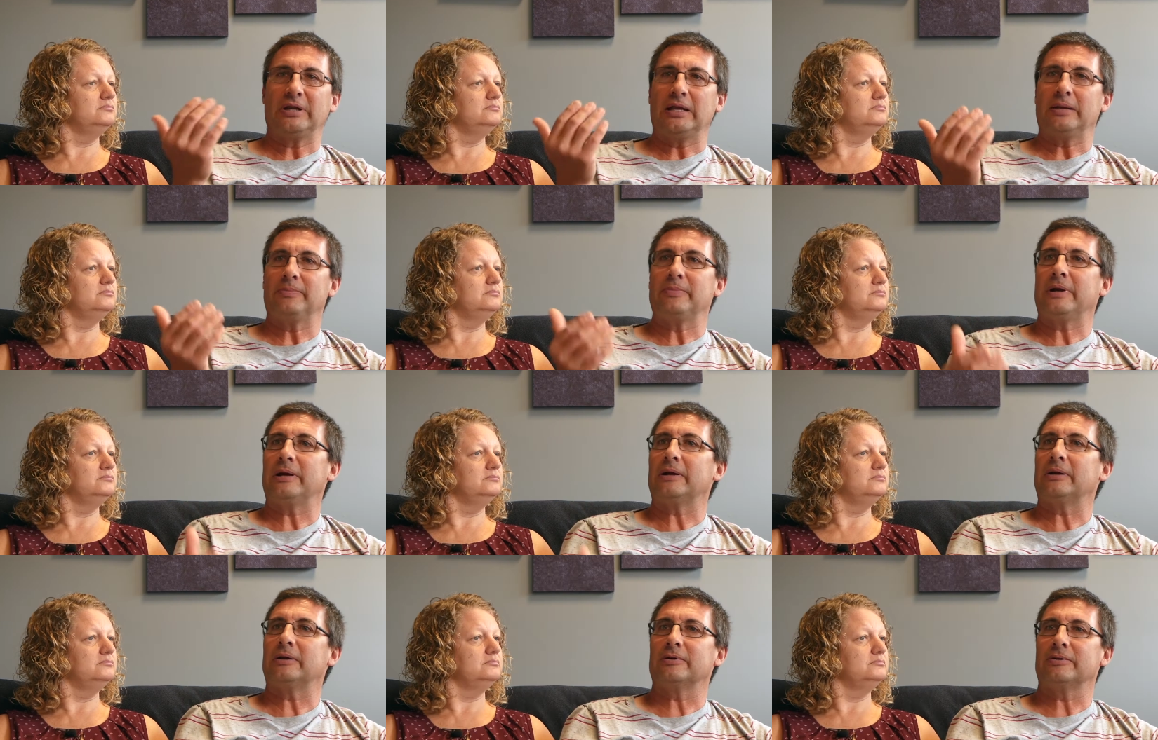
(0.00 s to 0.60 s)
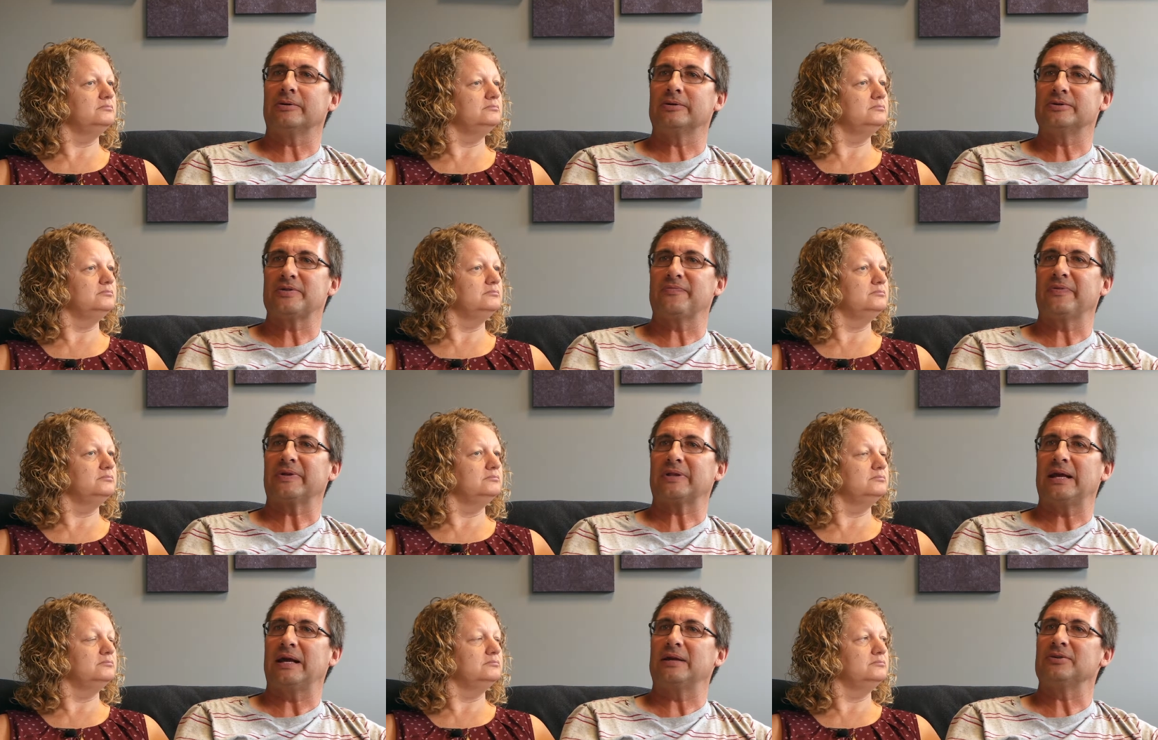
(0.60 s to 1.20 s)
Speaker 1: Him there and stuff
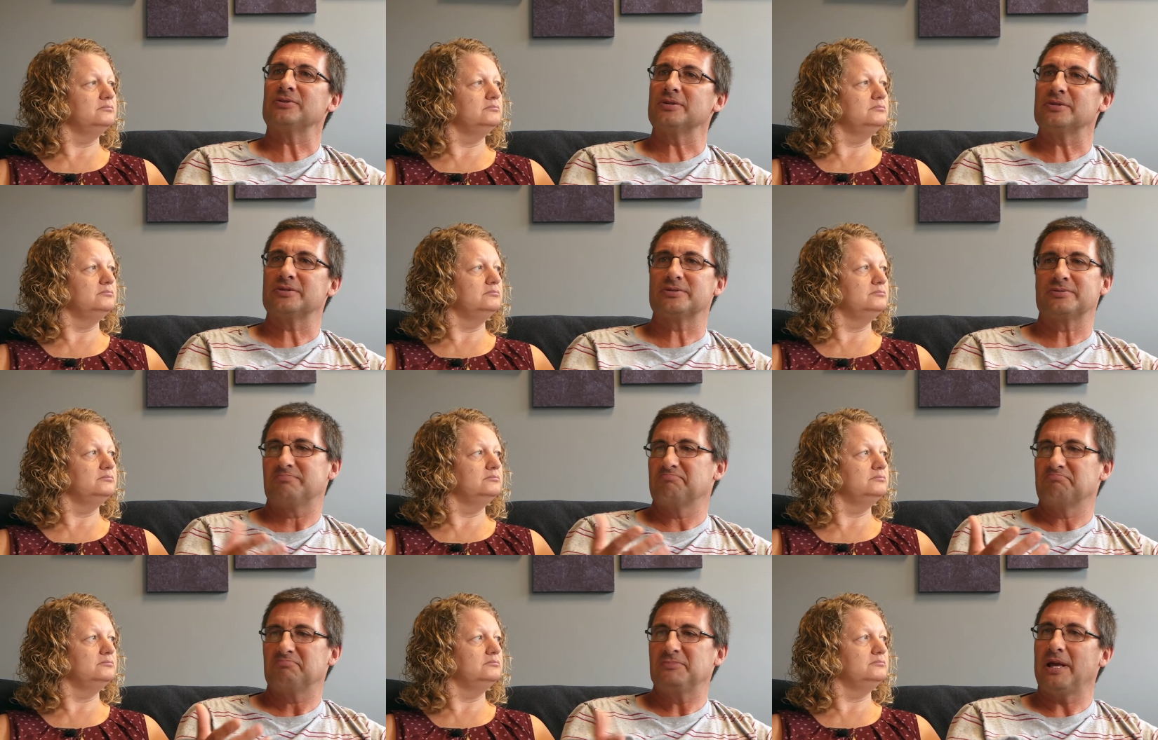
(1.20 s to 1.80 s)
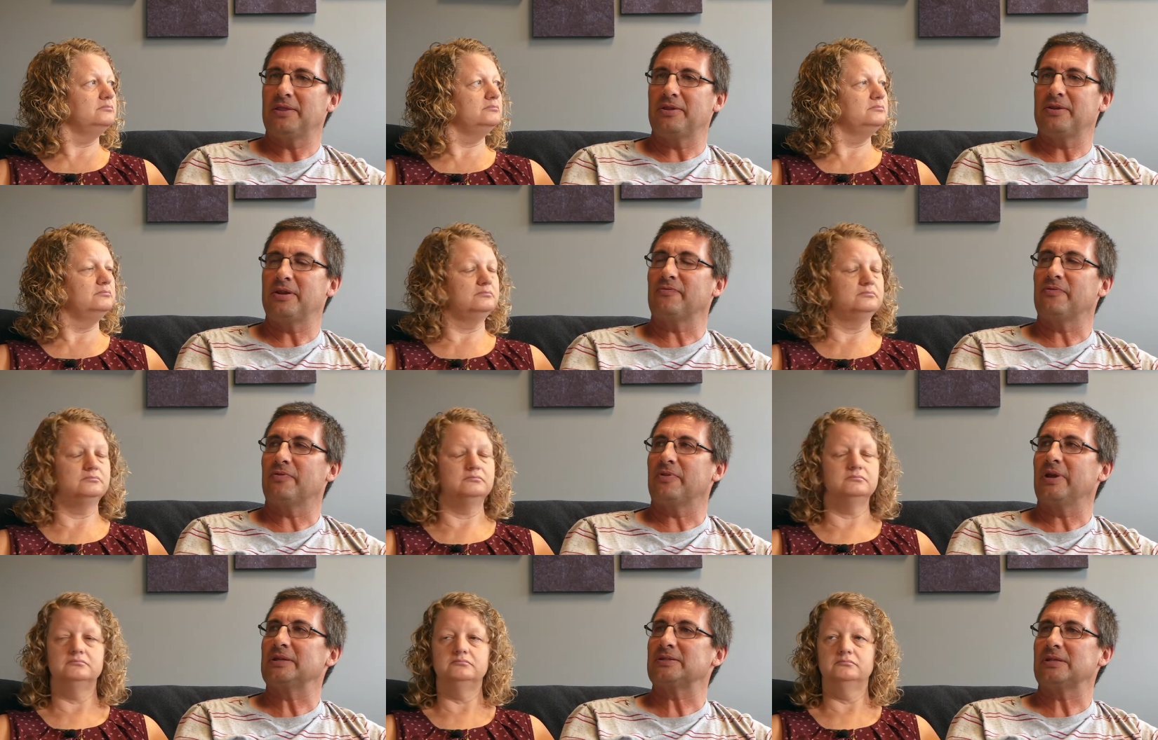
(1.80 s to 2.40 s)
like that, and just yeah, the
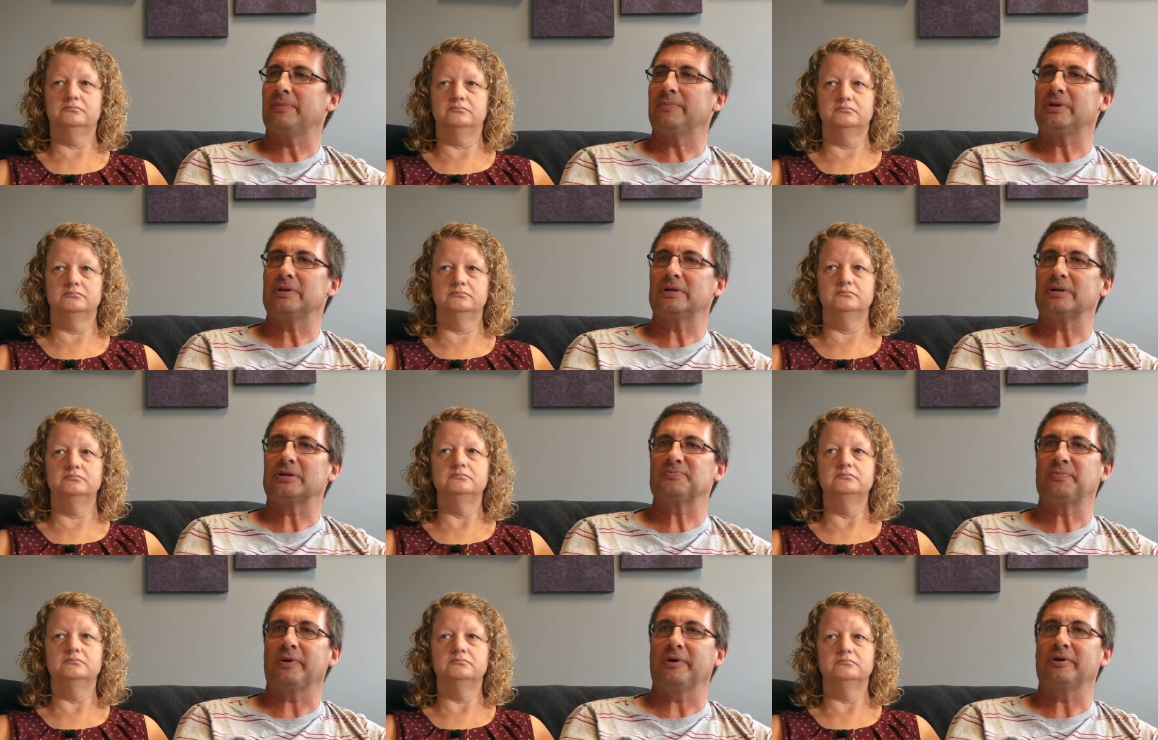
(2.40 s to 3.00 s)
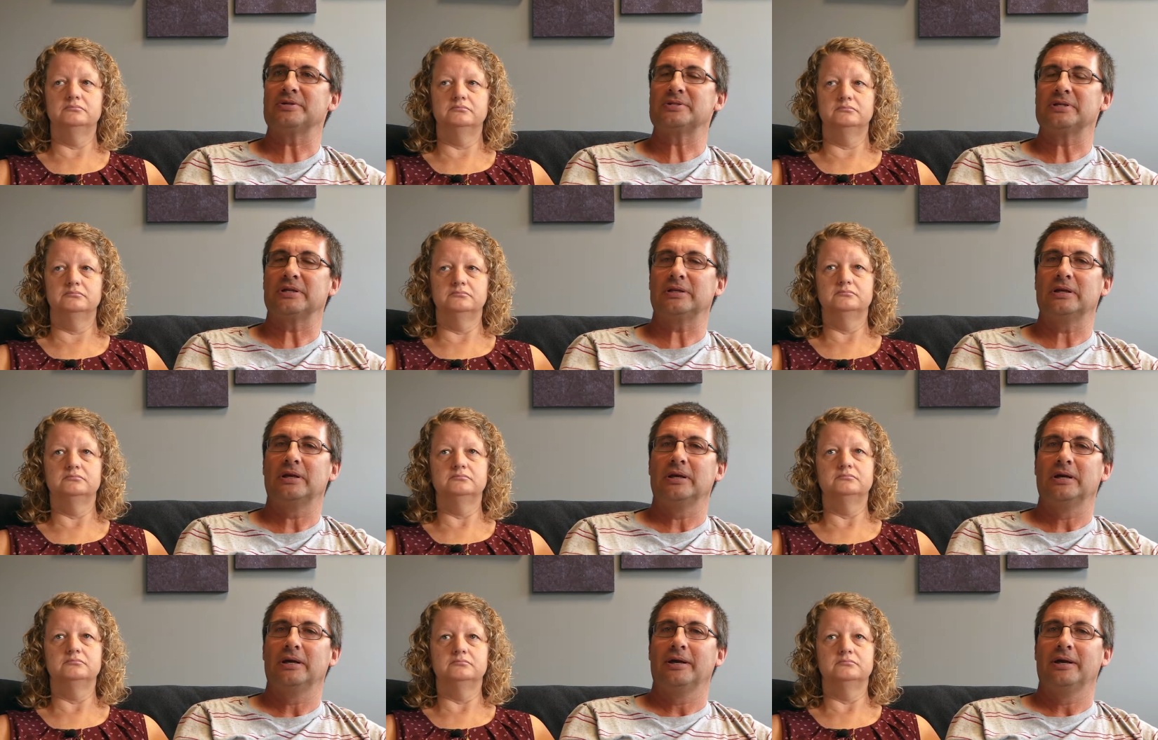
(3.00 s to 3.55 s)
different things that I've been experiencing.